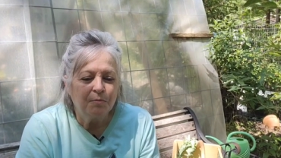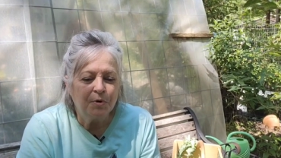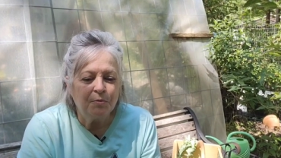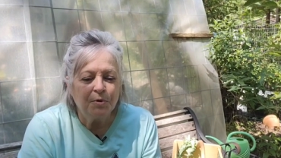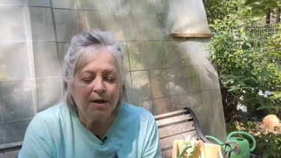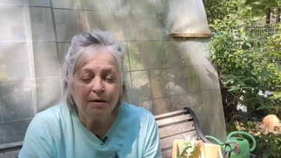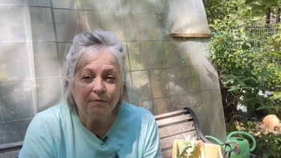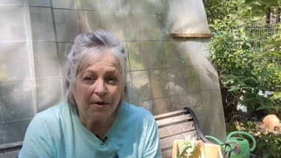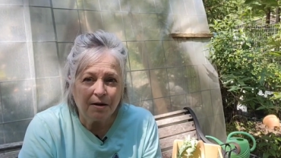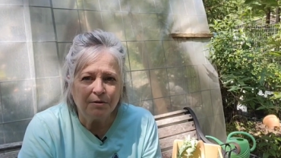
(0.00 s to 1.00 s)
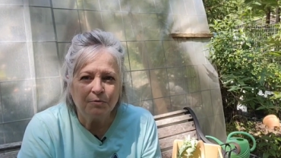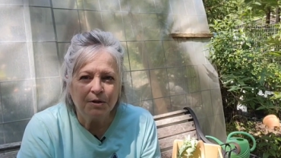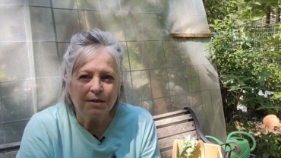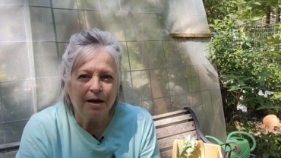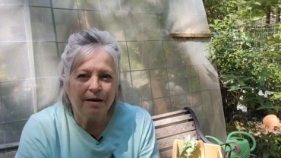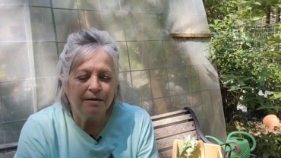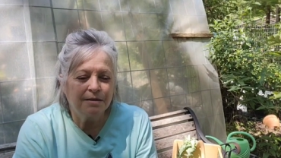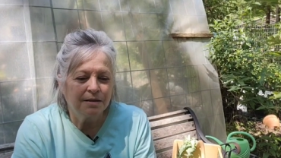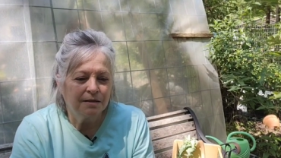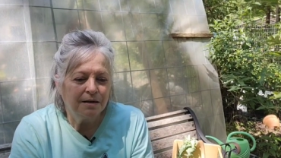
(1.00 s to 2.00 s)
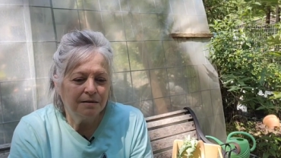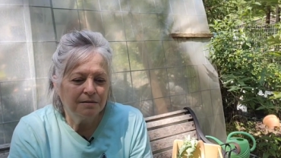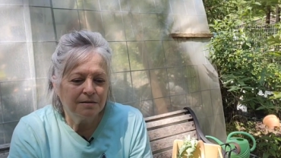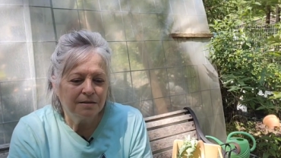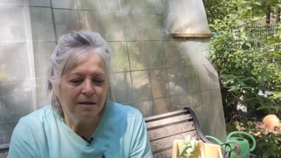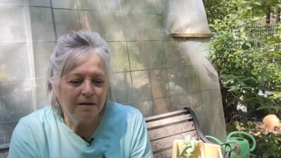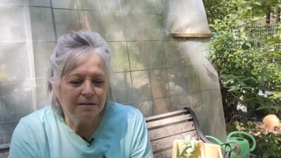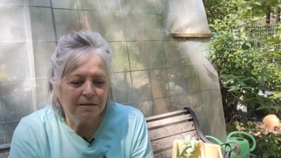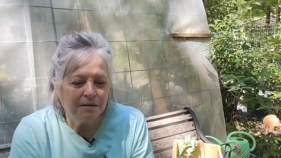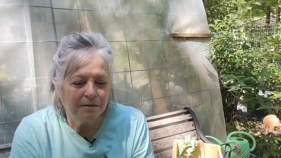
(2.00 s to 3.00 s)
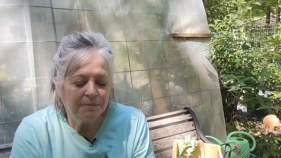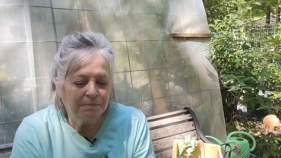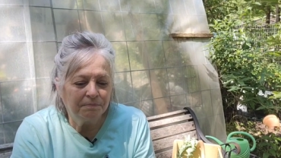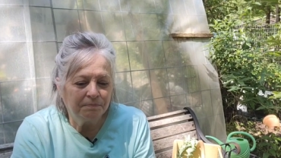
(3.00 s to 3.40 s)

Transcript: And what we have found with that is that uh,